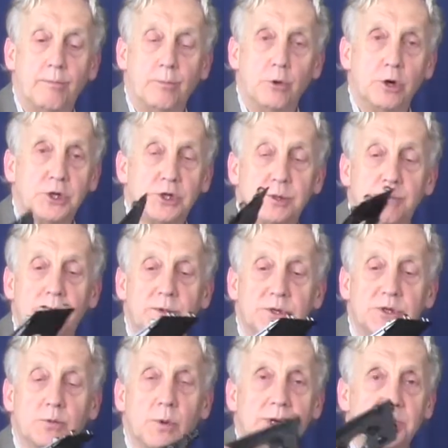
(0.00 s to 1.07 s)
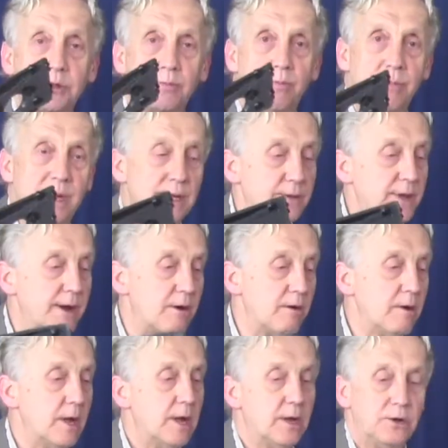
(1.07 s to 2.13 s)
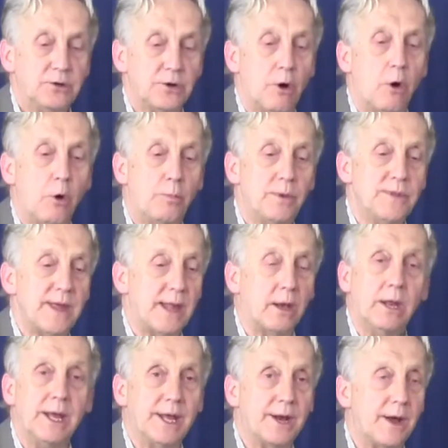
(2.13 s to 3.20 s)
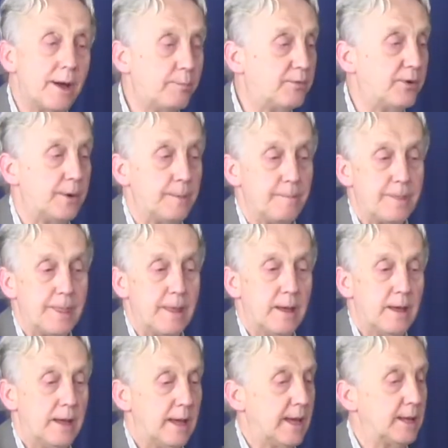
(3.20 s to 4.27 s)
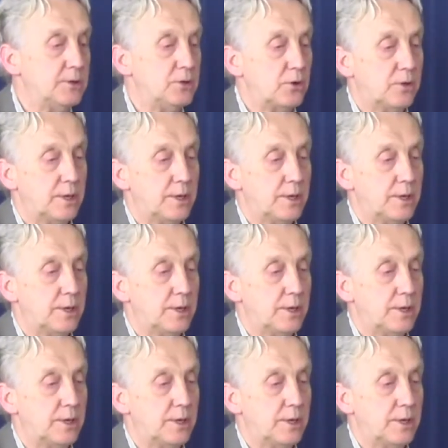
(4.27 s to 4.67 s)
push switch in there to open that lid up, and you